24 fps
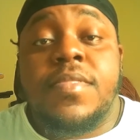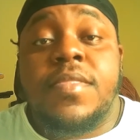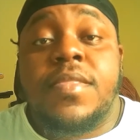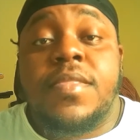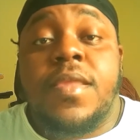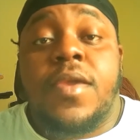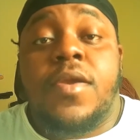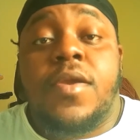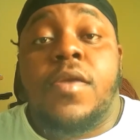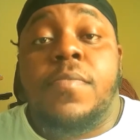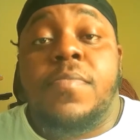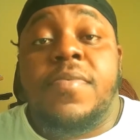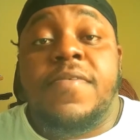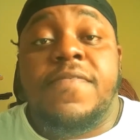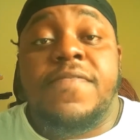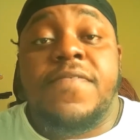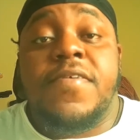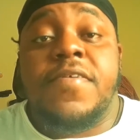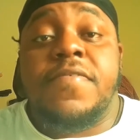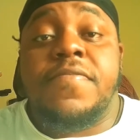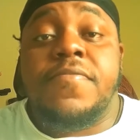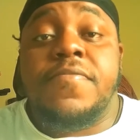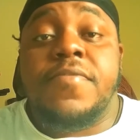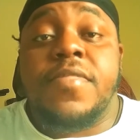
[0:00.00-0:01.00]
There could be
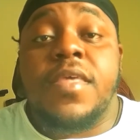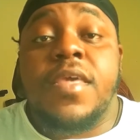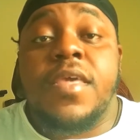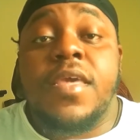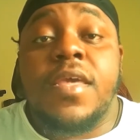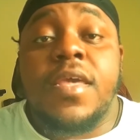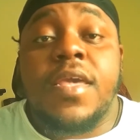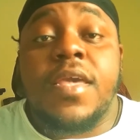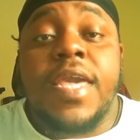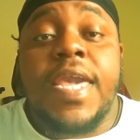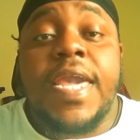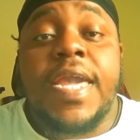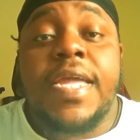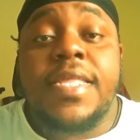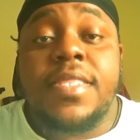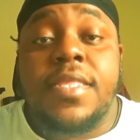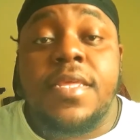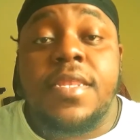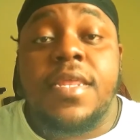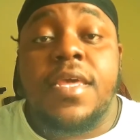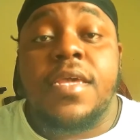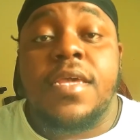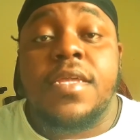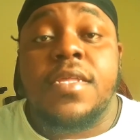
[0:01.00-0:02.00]
50
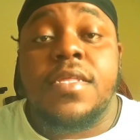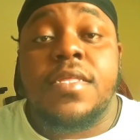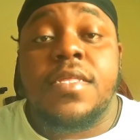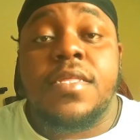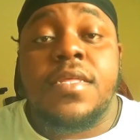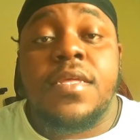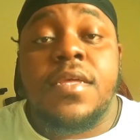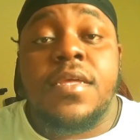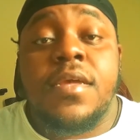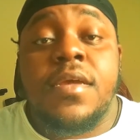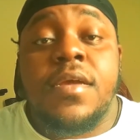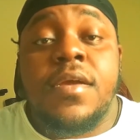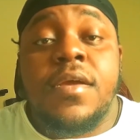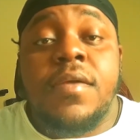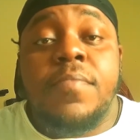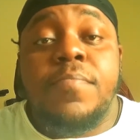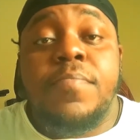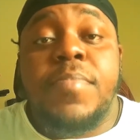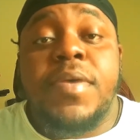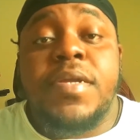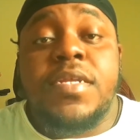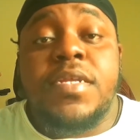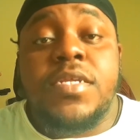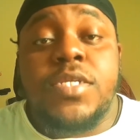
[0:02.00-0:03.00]
candidates,
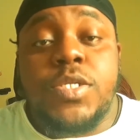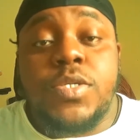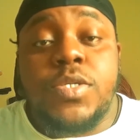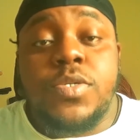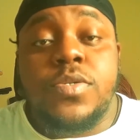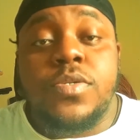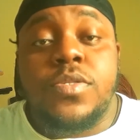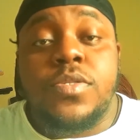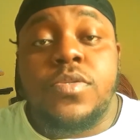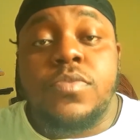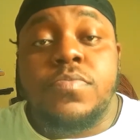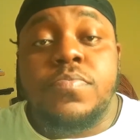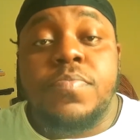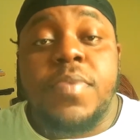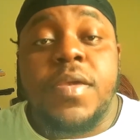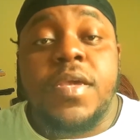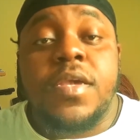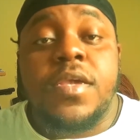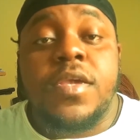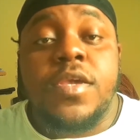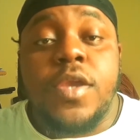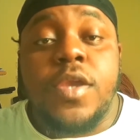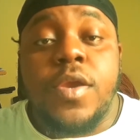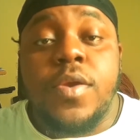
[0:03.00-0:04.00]
but they choose to pick
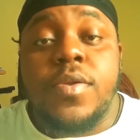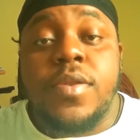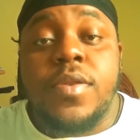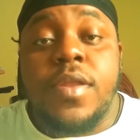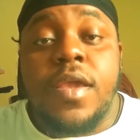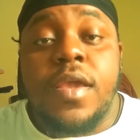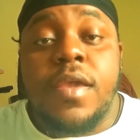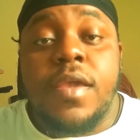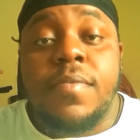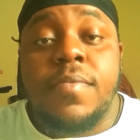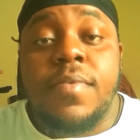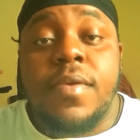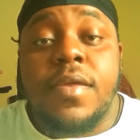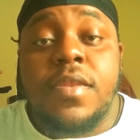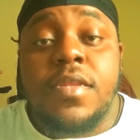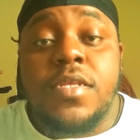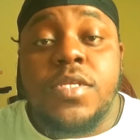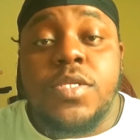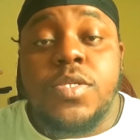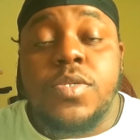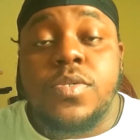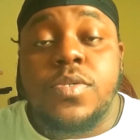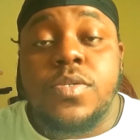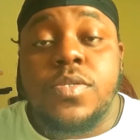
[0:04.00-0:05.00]
your name and they
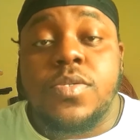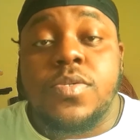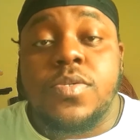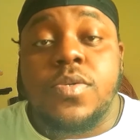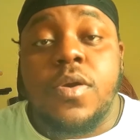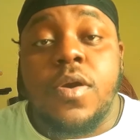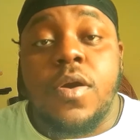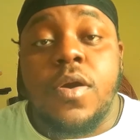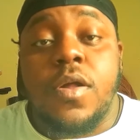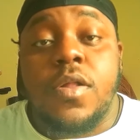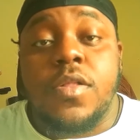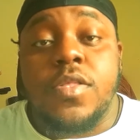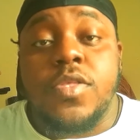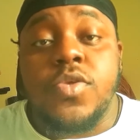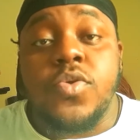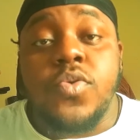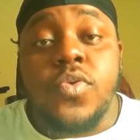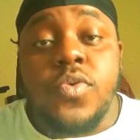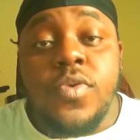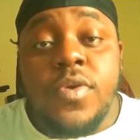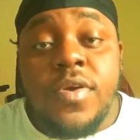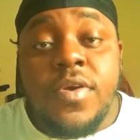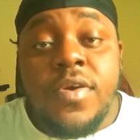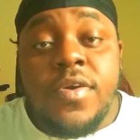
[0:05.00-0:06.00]
choose to call
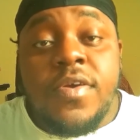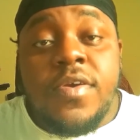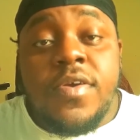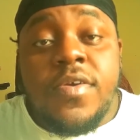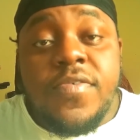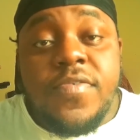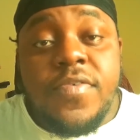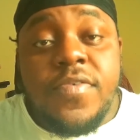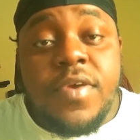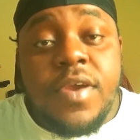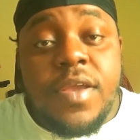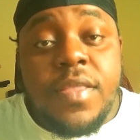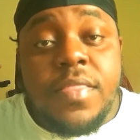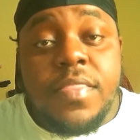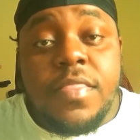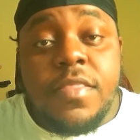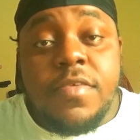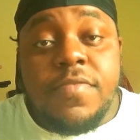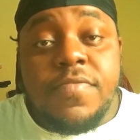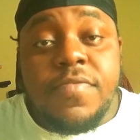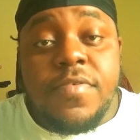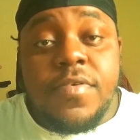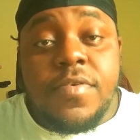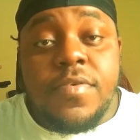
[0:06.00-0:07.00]
you for an
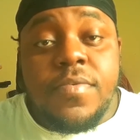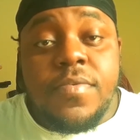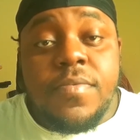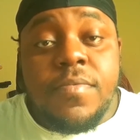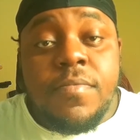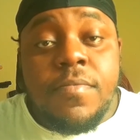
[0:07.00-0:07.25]
interview.